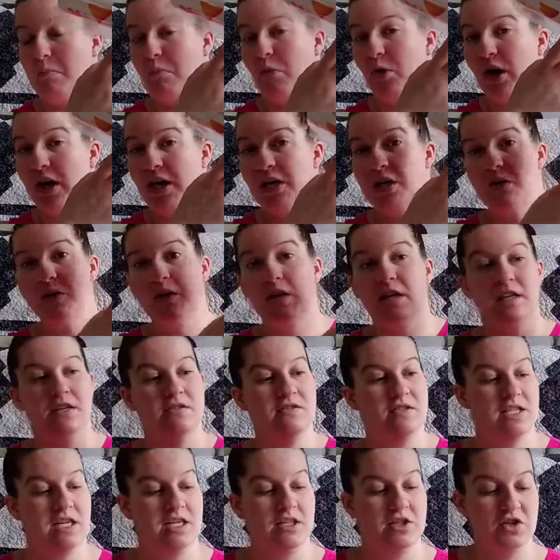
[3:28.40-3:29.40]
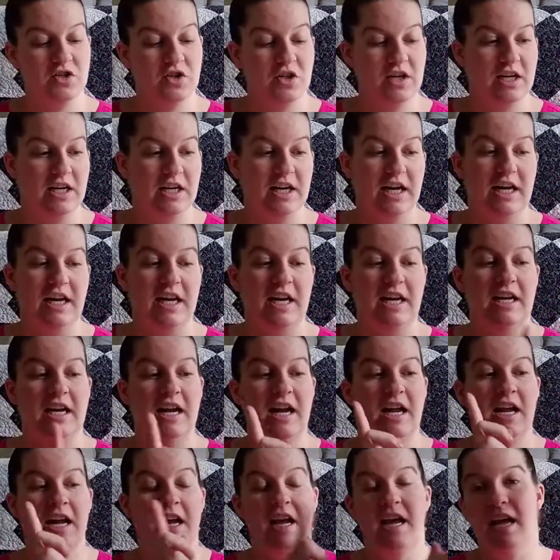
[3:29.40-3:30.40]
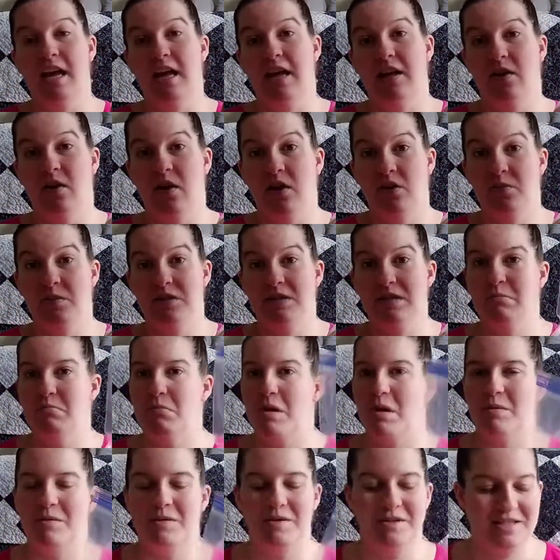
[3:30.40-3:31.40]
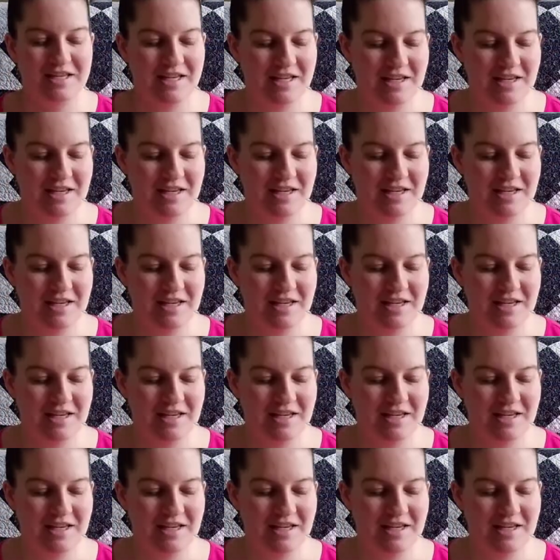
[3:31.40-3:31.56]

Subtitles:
brand new thing of sunscreen in it, along with some bubbles.